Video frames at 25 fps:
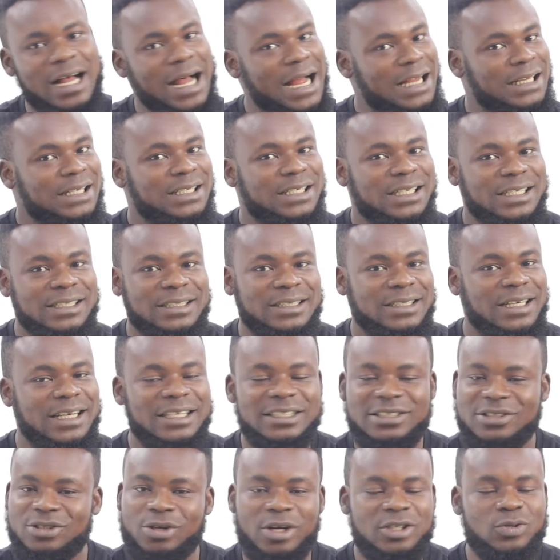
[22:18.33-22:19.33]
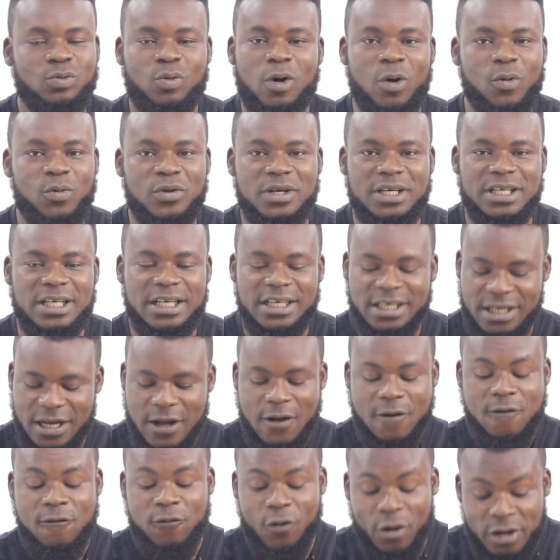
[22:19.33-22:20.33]
And this is not what we need
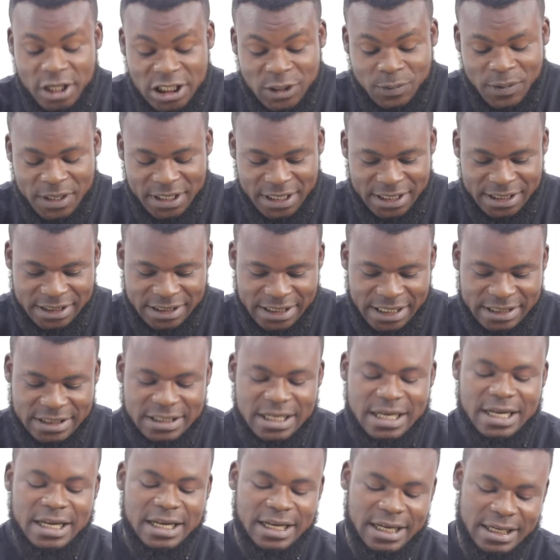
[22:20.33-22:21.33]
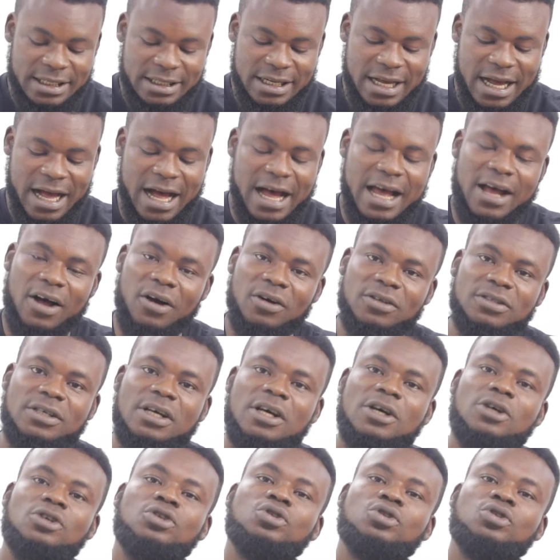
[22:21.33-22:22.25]
for the speaking test in the IELTS.